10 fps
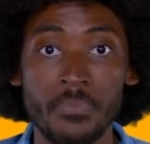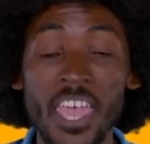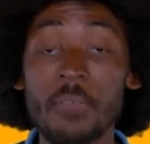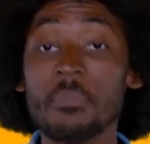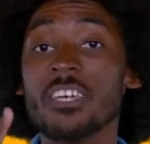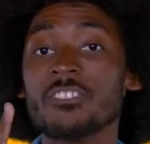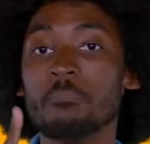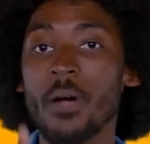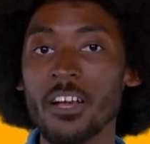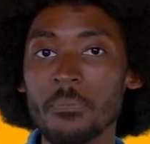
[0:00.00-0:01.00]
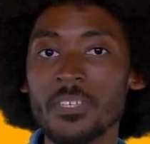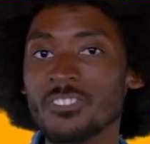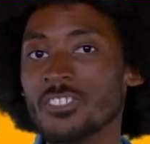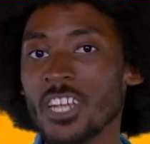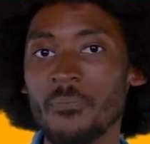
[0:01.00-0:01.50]
And because Barnabas
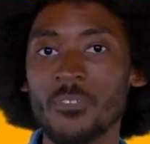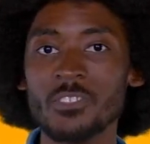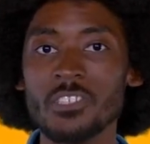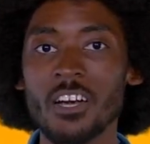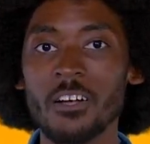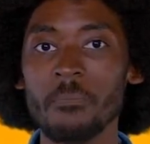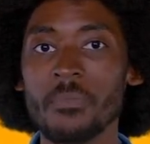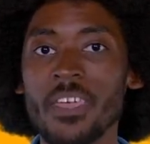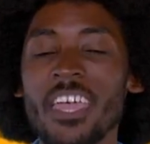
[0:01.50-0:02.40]
stood up for Saul,